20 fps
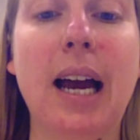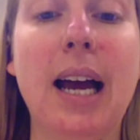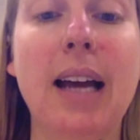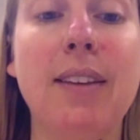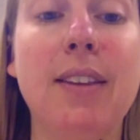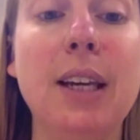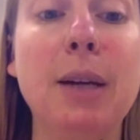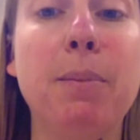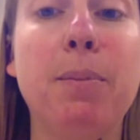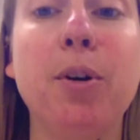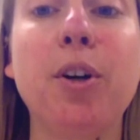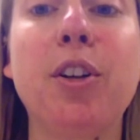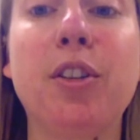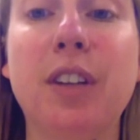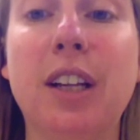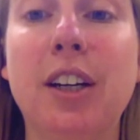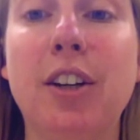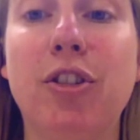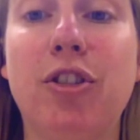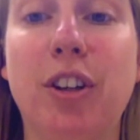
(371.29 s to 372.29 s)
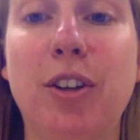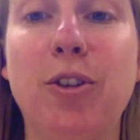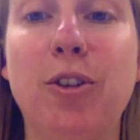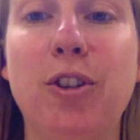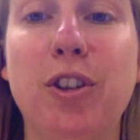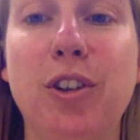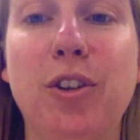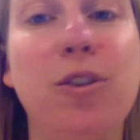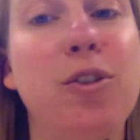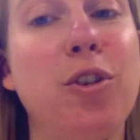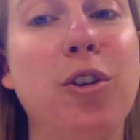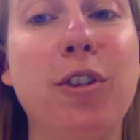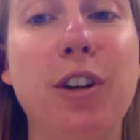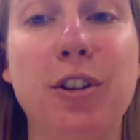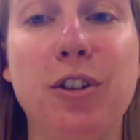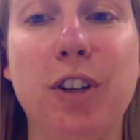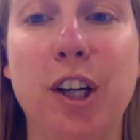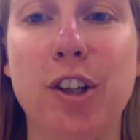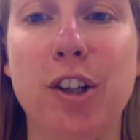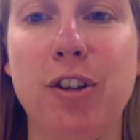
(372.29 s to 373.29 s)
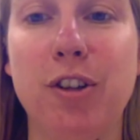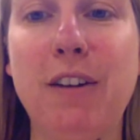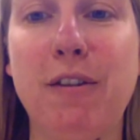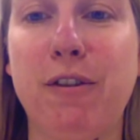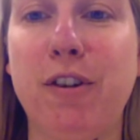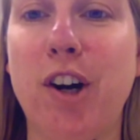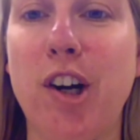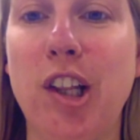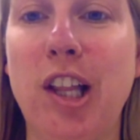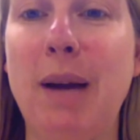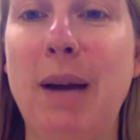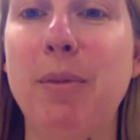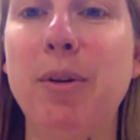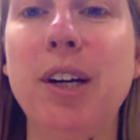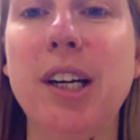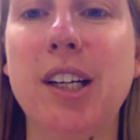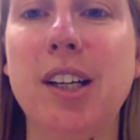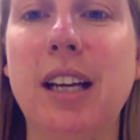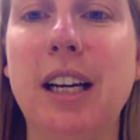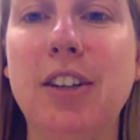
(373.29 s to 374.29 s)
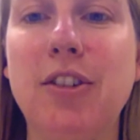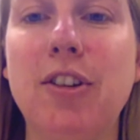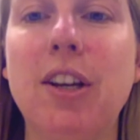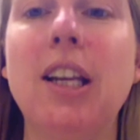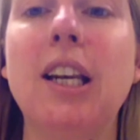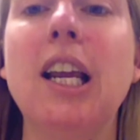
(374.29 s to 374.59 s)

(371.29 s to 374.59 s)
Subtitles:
I think books that are just good stories are great for our library collection,